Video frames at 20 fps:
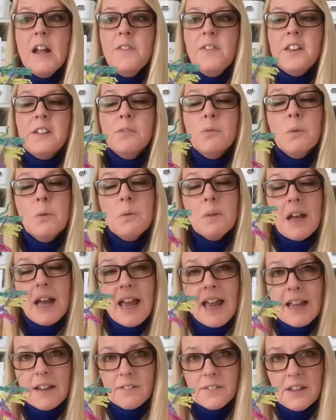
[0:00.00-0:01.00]
This will
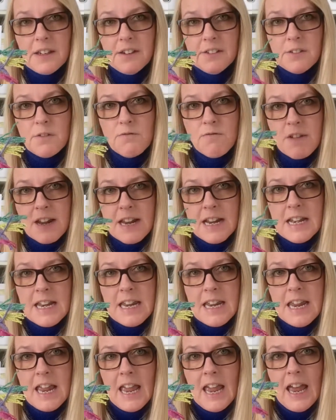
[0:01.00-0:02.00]
act then as a
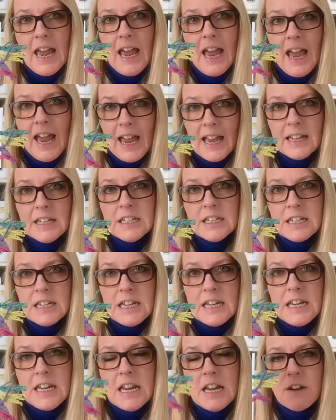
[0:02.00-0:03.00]
really
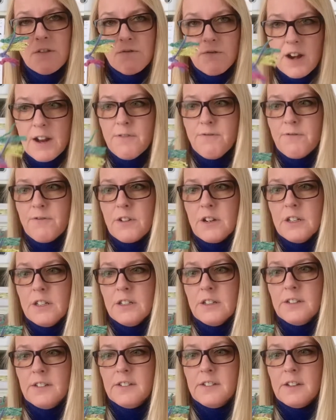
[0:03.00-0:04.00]
handy
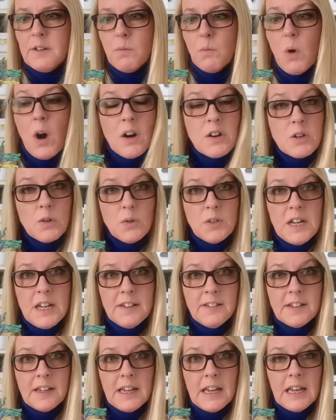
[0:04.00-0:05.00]
reference while you're
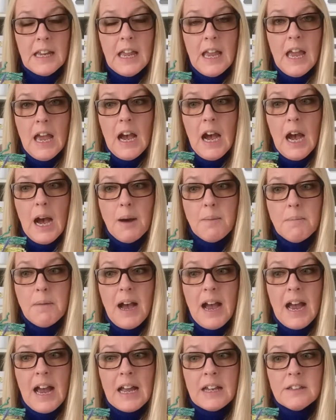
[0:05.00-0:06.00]
knitting,
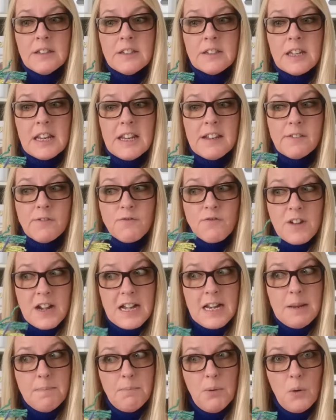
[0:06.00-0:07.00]
and it's
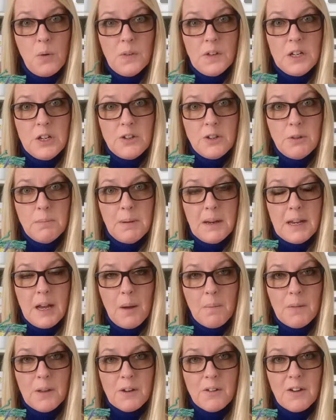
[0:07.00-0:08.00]
really important that you do pick
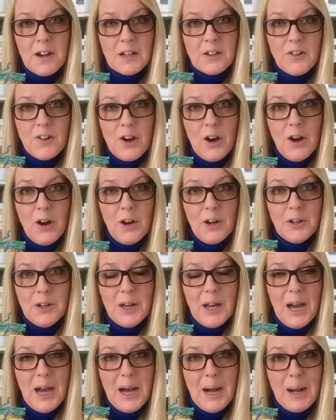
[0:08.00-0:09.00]
up the correct
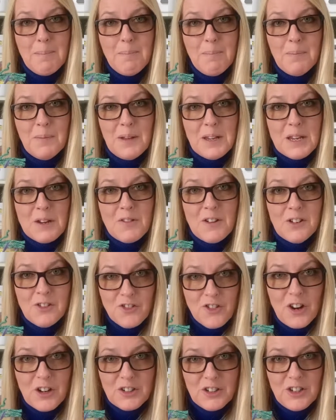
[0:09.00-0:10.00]
yarn that you're
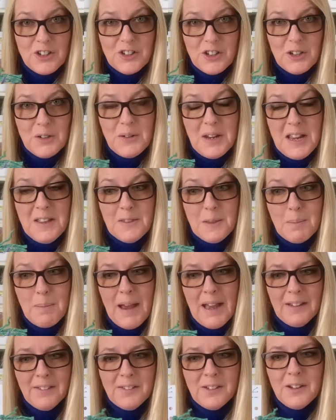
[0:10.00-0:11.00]
instructed to in the
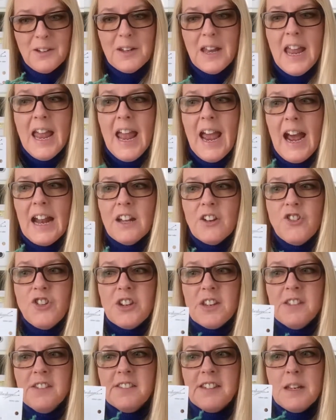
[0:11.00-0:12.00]
pattern. And as you
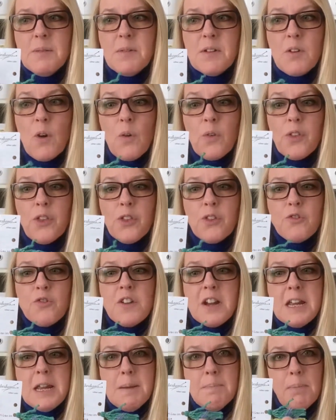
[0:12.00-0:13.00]
can see, we've got
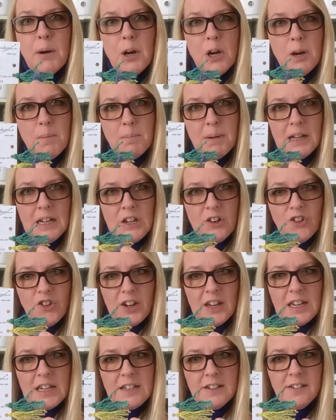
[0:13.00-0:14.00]
3 purpley
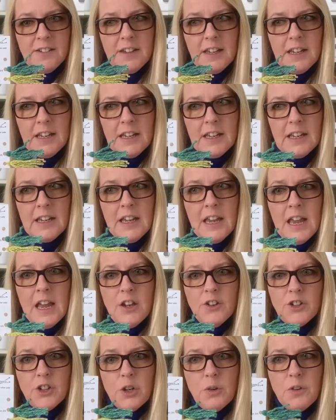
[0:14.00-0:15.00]
shades here.
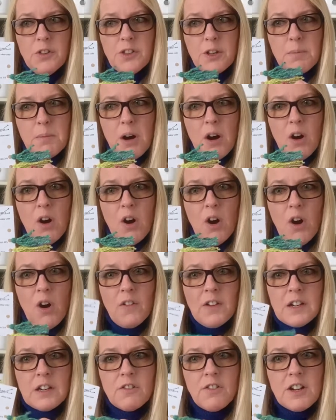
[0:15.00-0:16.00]
2 of them
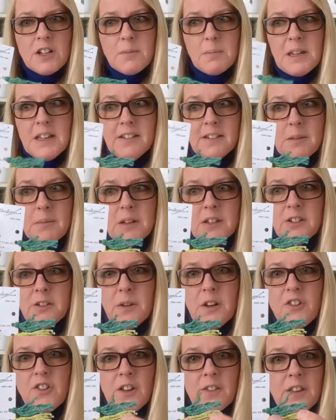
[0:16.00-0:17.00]
are incredibly similar to
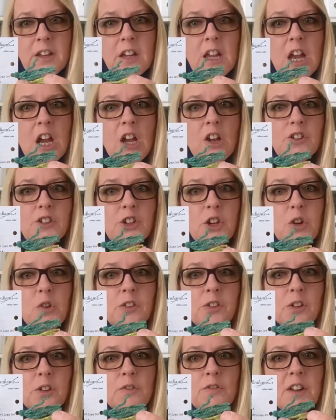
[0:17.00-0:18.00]
each other, 2
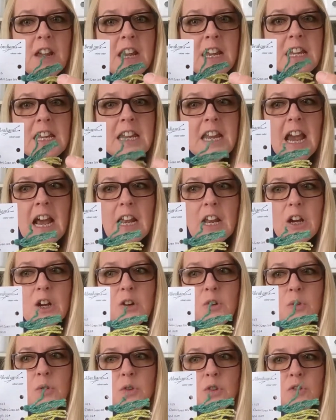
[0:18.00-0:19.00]
sort of
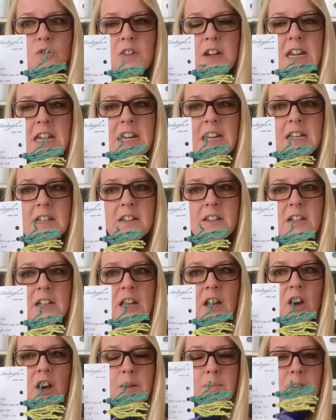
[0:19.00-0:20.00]
yellow, green,
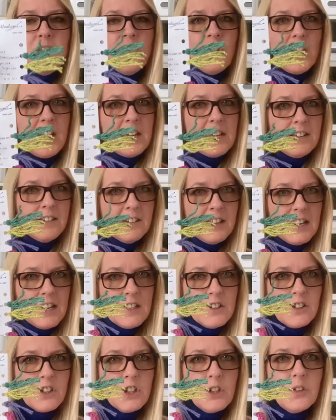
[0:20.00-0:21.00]
limey shades
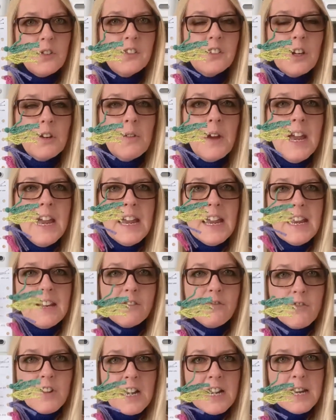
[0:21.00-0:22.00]
here too. So
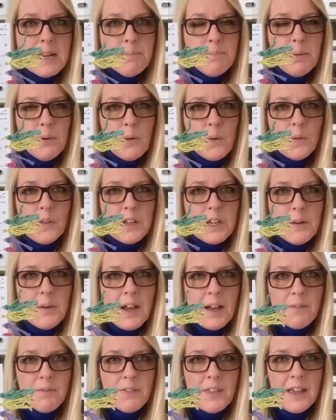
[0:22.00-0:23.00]
it's really important that you
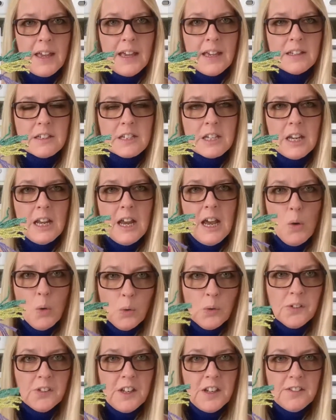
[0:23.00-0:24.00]
have that
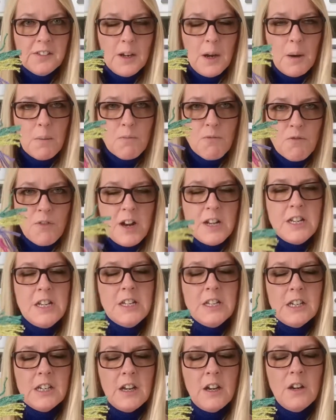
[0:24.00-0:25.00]
all set up, ready
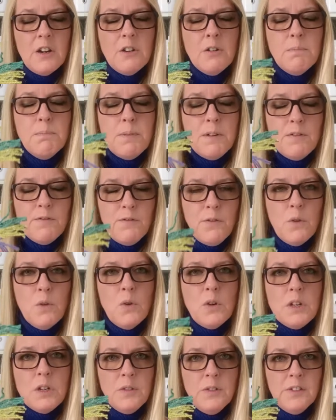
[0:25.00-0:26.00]
to go
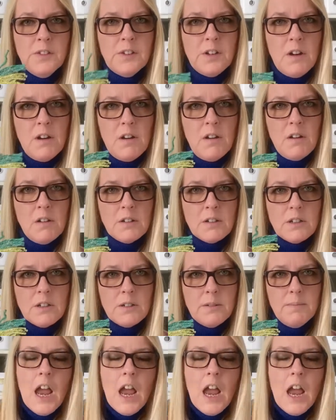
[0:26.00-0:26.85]
before you start.